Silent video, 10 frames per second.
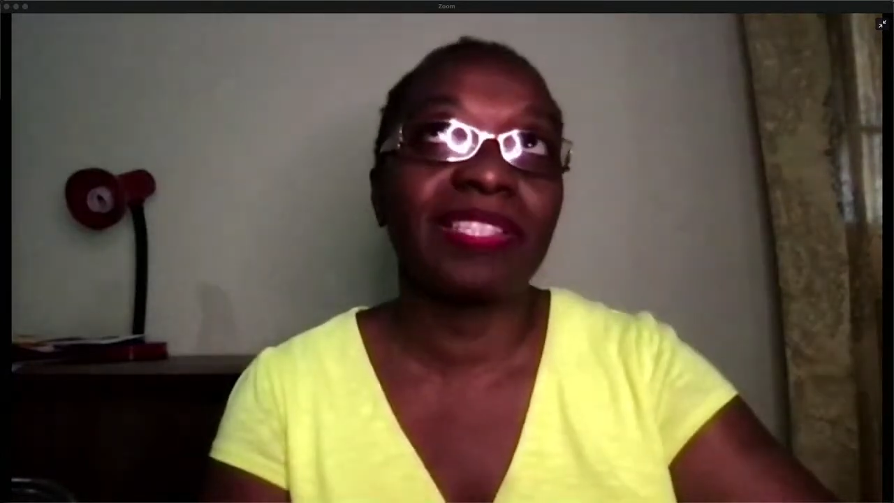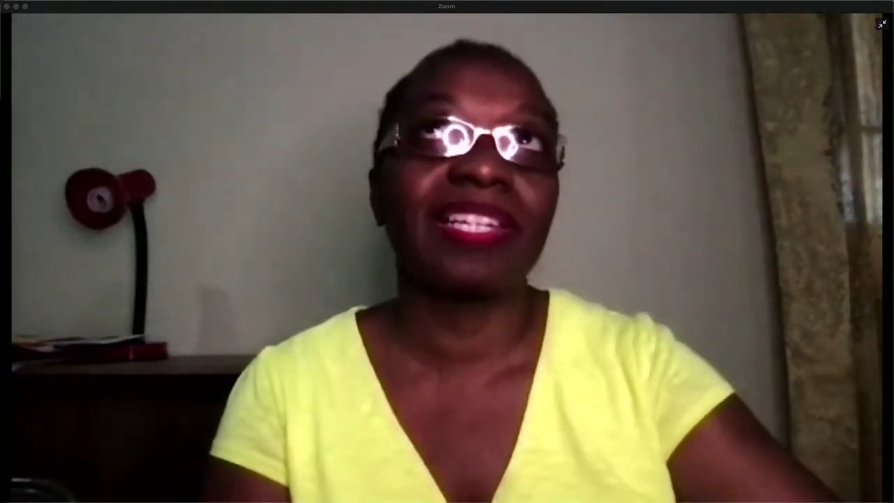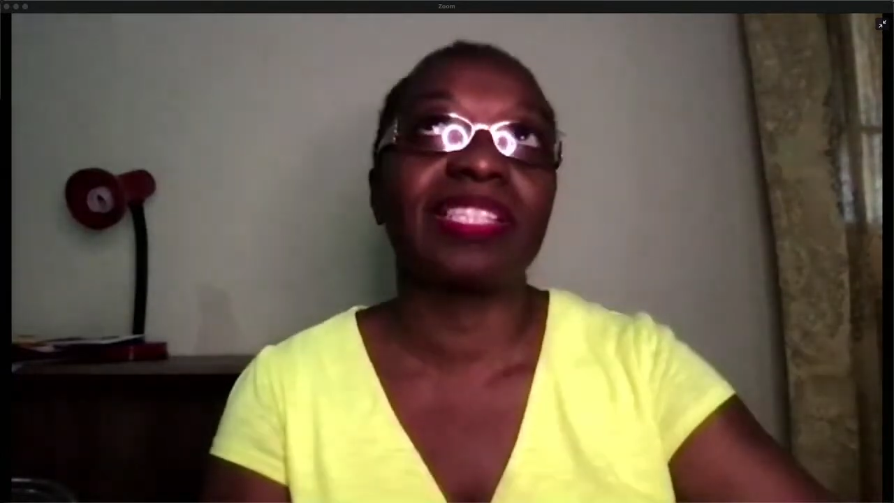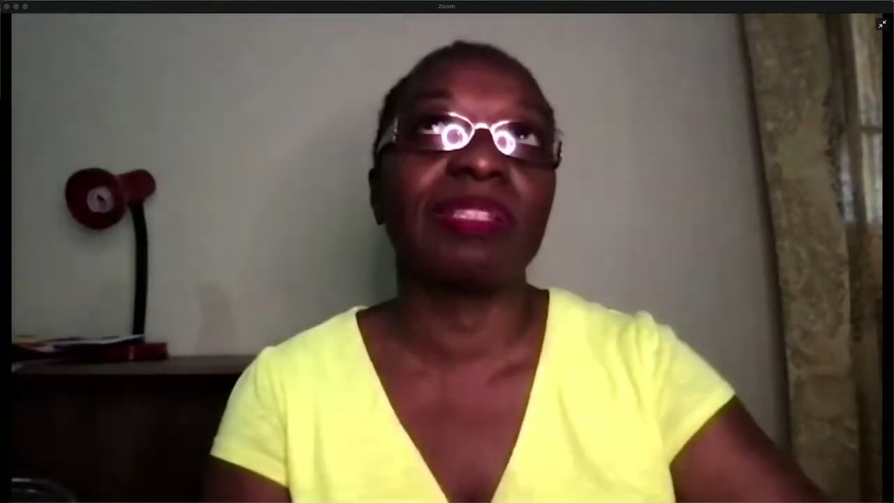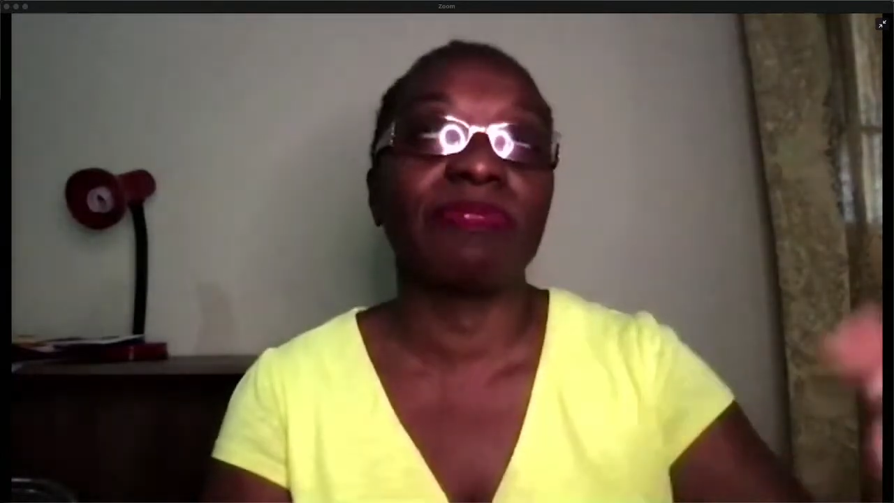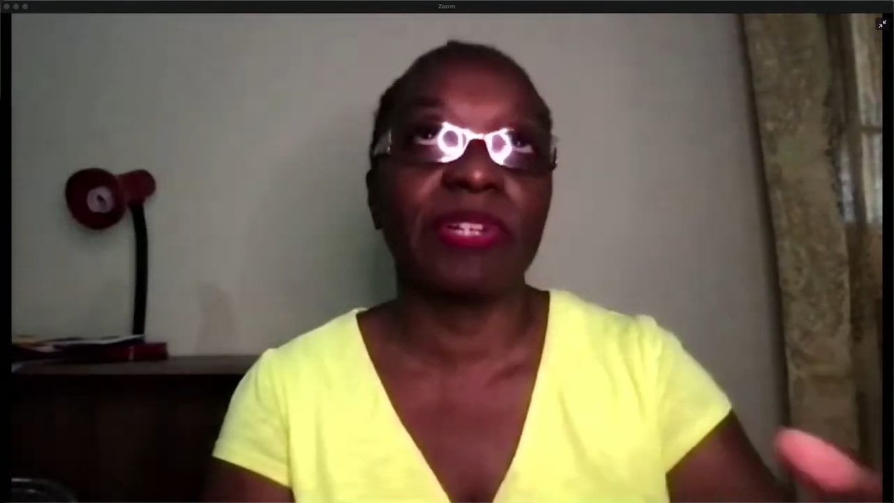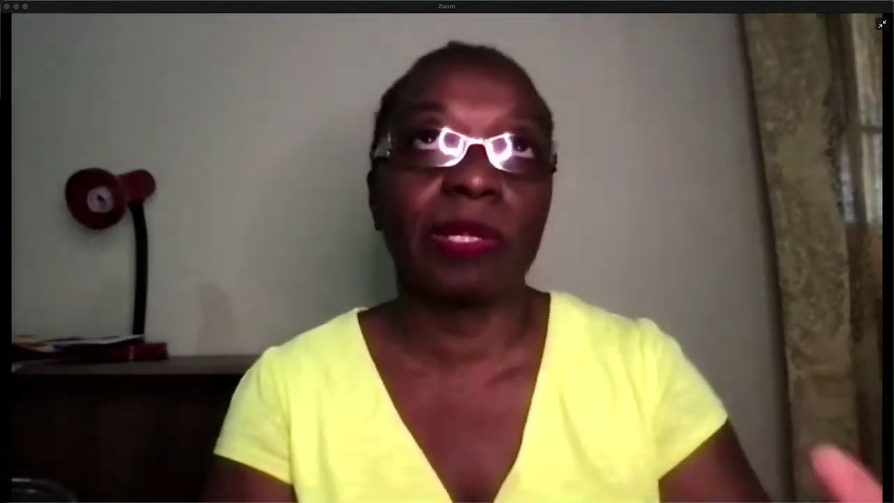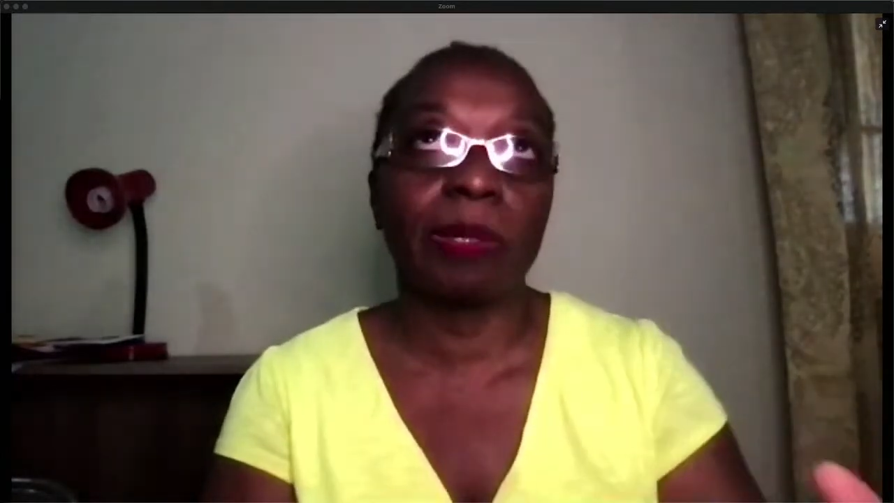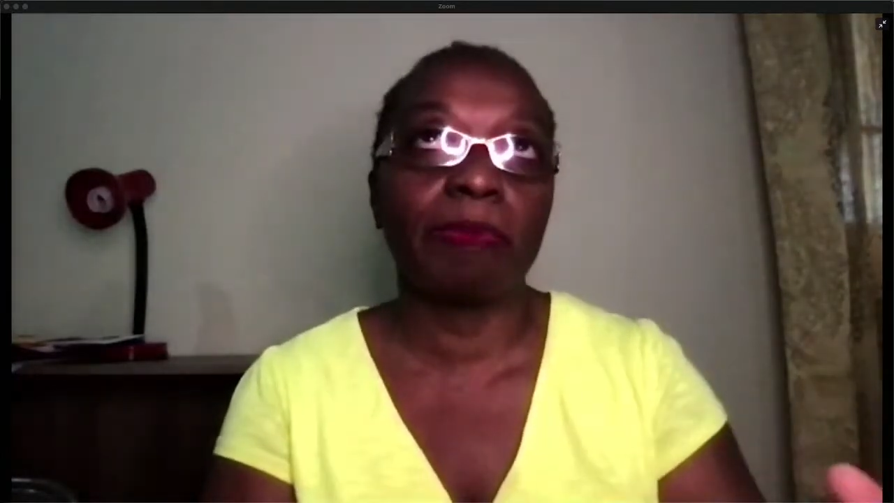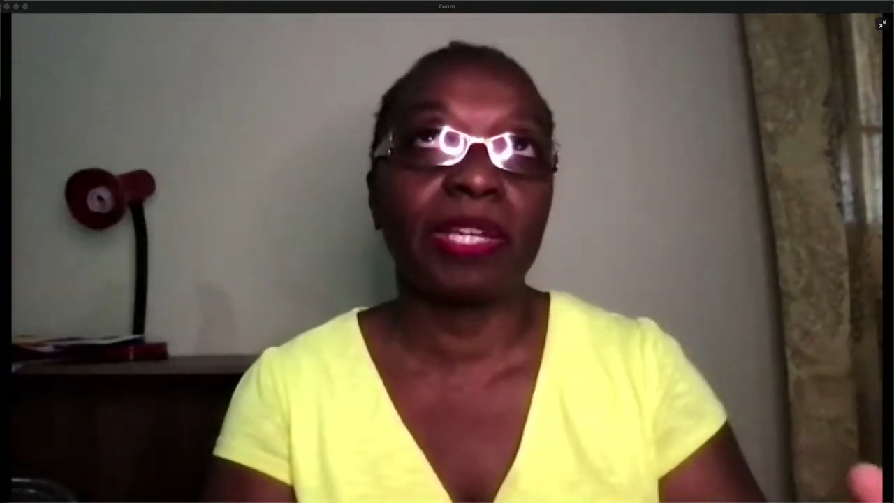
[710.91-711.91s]
has
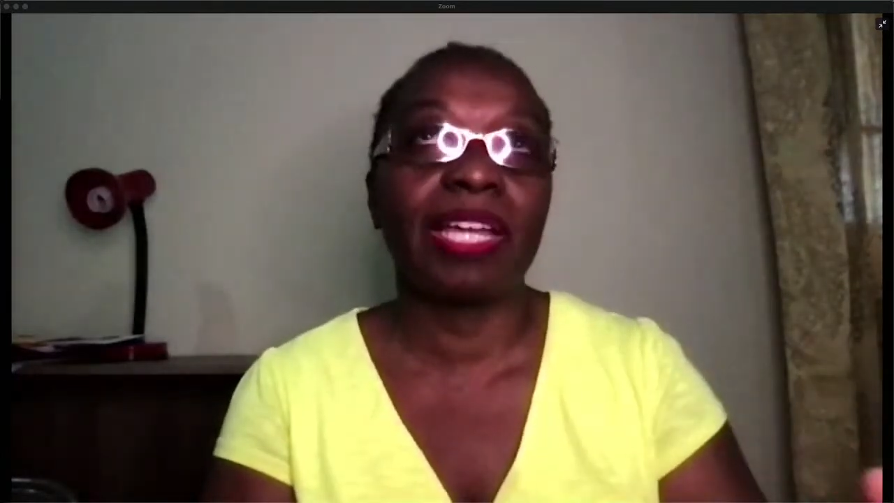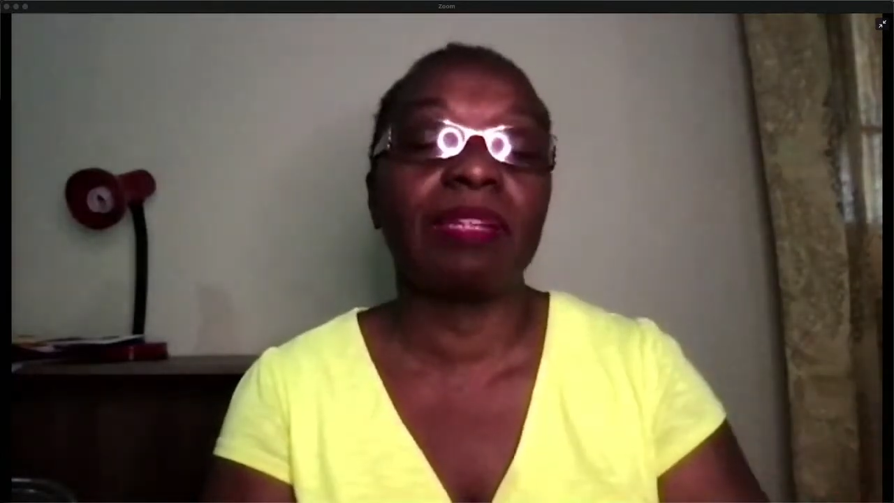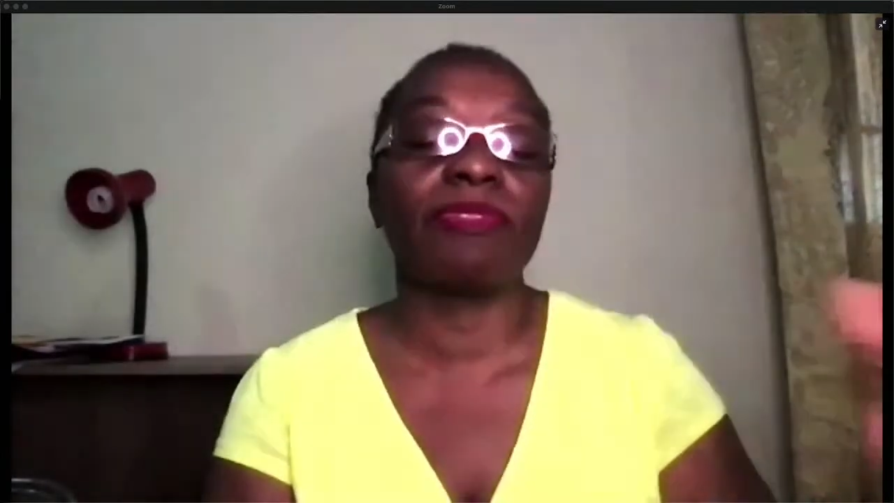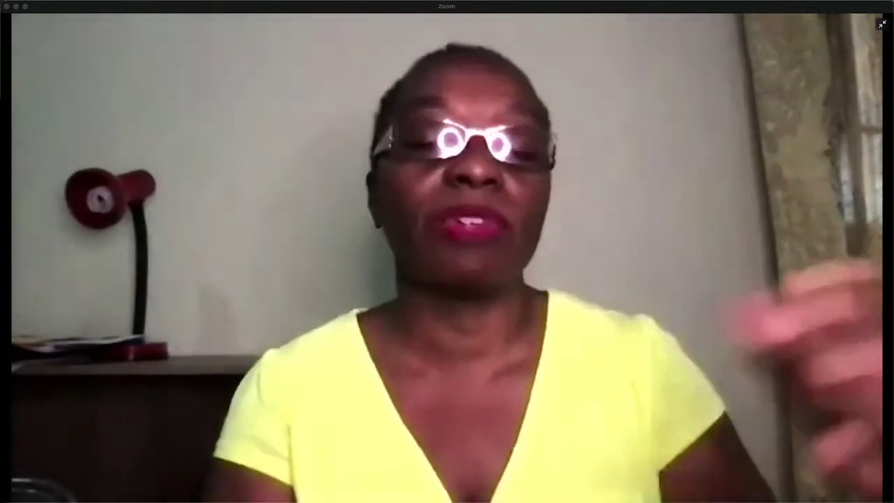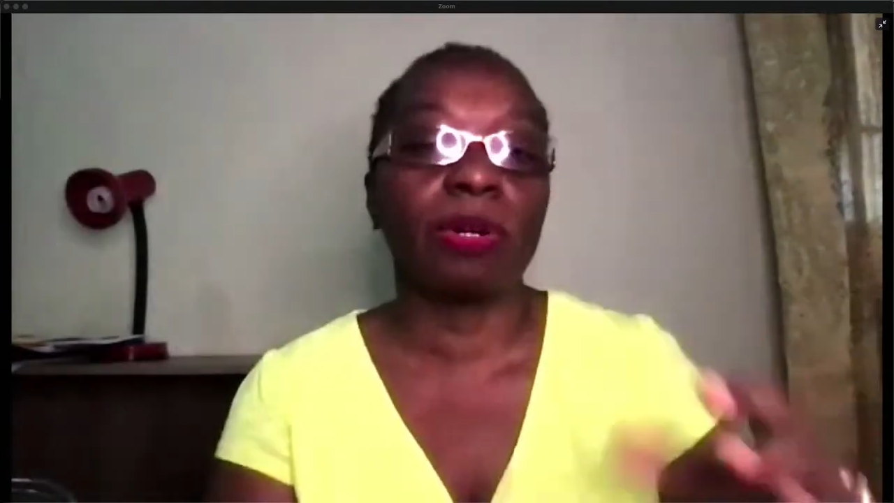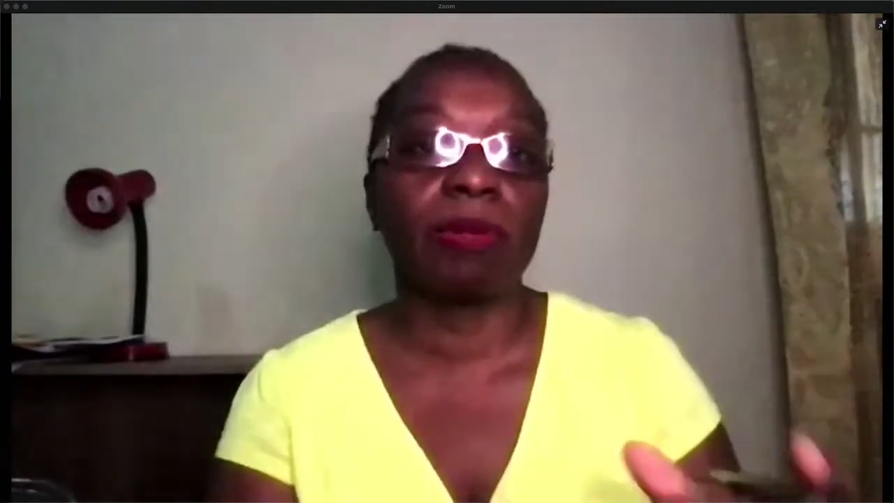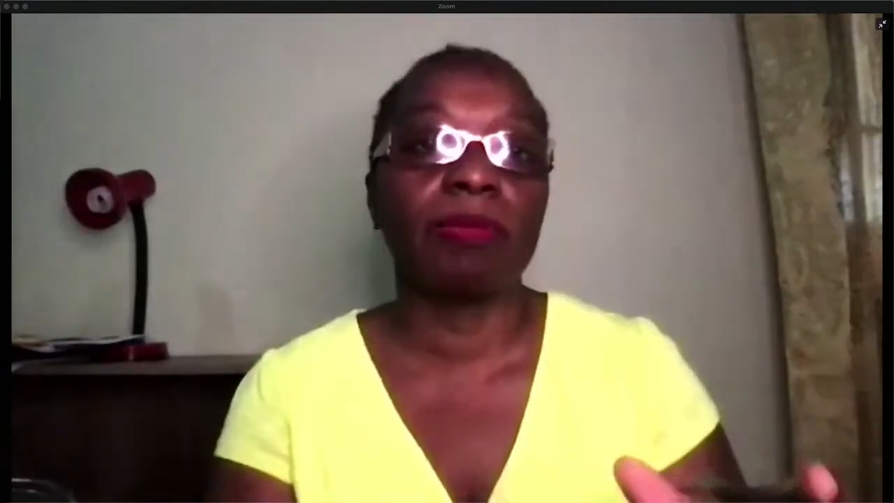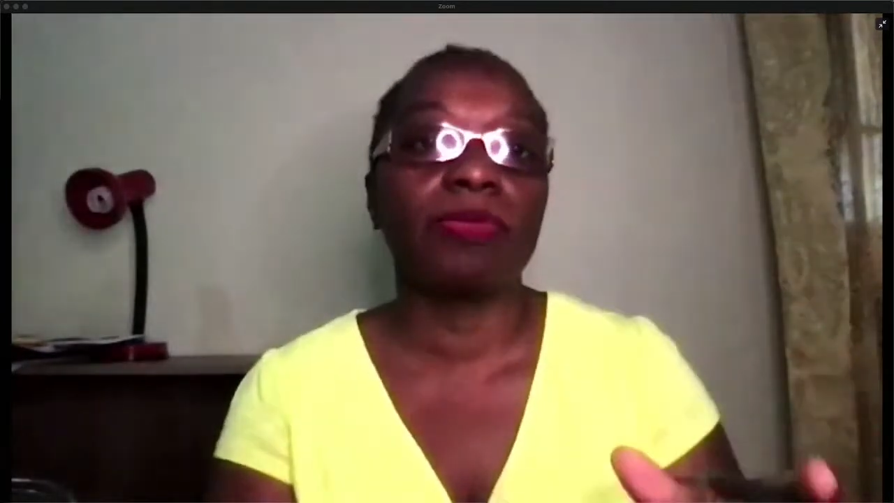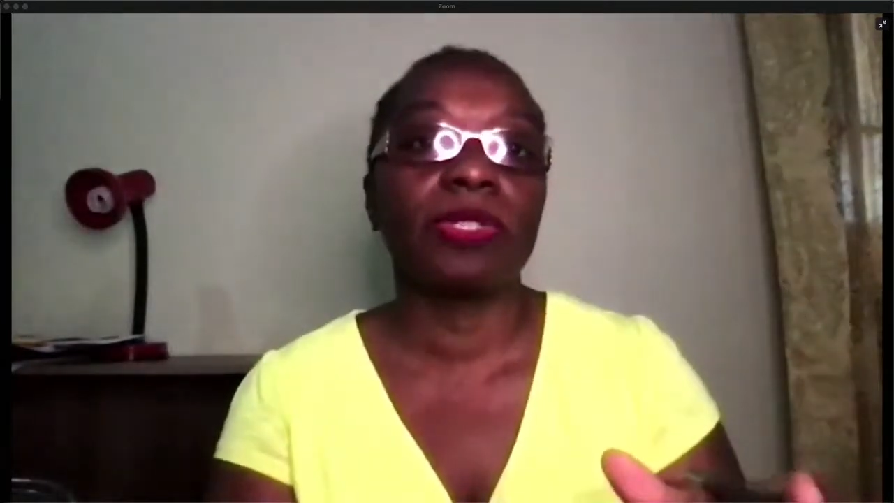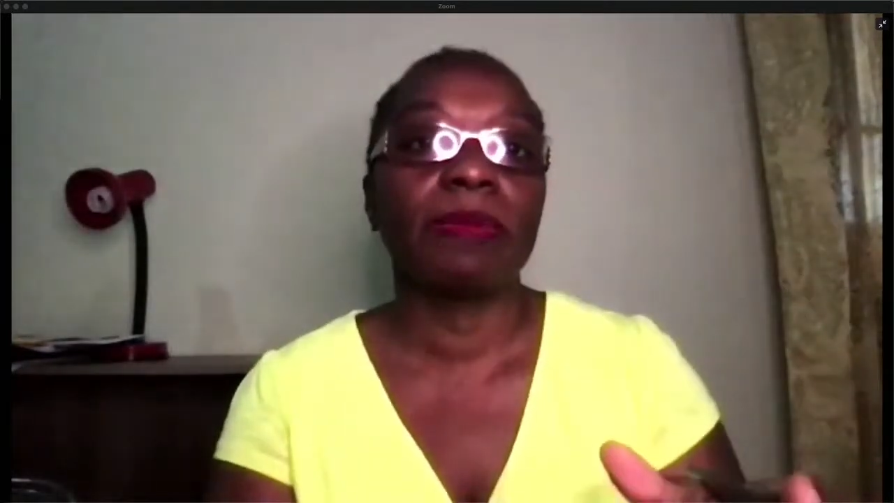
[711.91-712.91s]
developed and evolved,